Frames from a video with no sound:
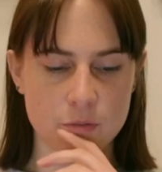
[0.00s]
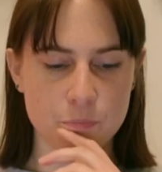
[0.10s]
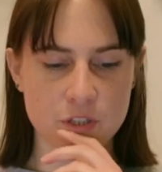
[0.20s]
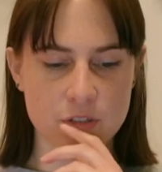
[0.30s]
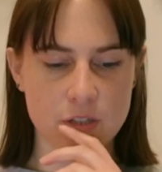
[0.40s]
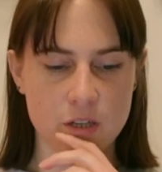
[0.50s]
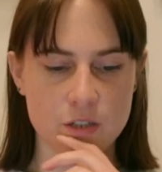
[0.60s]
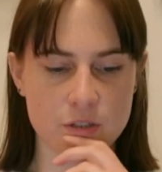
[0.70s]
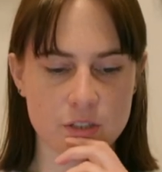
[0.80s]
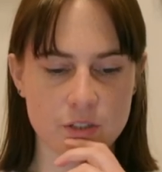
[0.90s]
budget
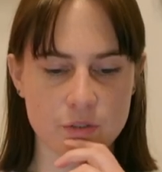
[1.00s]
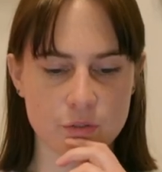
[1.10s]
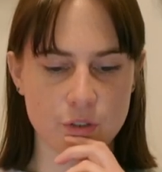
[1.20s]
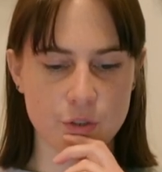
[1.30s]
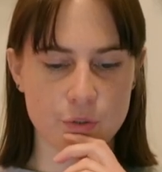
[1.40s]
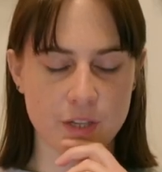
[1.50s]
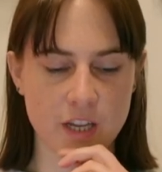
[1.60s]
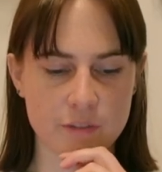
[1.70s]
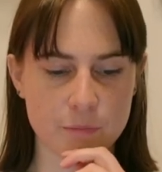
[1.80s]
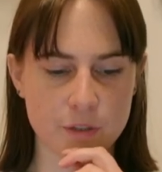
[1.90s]
100 because it was lower
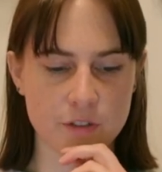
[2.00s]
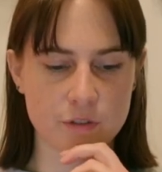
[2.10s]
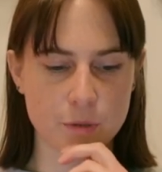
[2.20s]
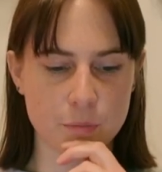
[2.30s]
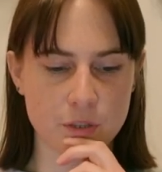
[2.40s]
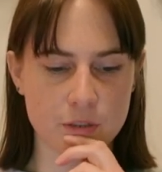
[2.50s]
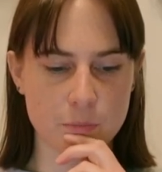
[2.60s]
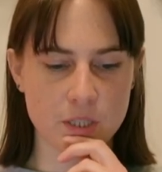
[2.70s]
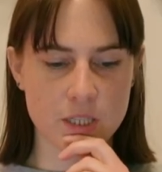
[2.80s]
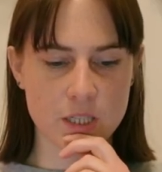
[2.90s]
last month, so maybe I can
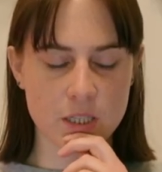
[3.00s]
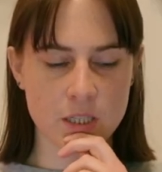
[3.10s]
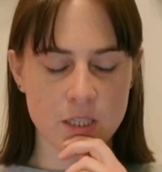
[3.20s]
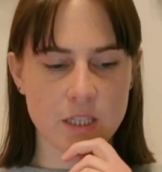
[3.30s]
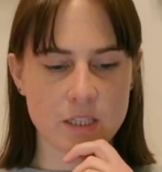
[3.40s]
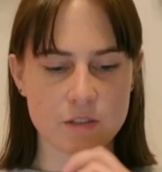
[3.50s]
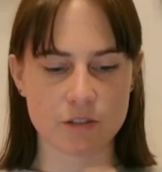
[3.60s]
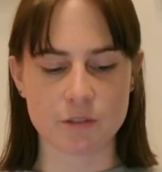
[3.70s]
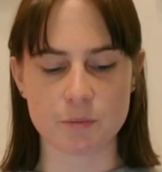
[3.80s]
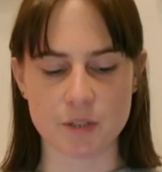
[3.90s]
make it. And then
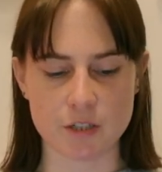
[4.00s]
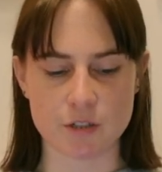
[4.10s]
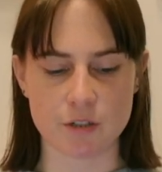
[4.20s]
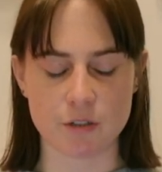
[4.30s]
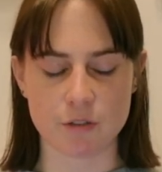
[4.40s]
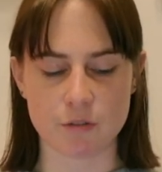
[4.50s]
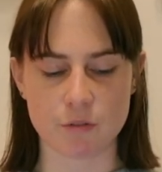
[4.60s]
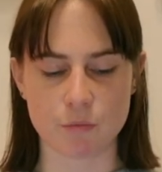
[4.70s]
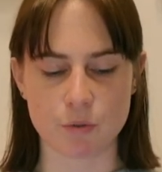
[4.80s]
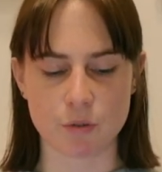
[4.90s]
transportation,
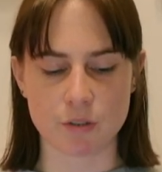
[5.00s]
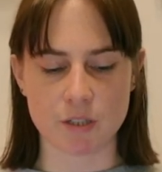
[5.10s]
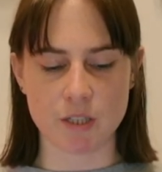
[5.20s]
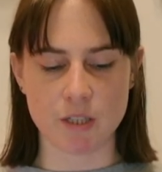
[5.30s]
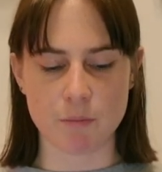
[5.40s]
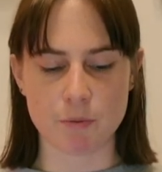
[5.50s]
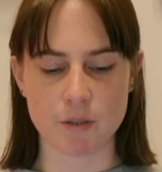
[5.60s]
we'll keep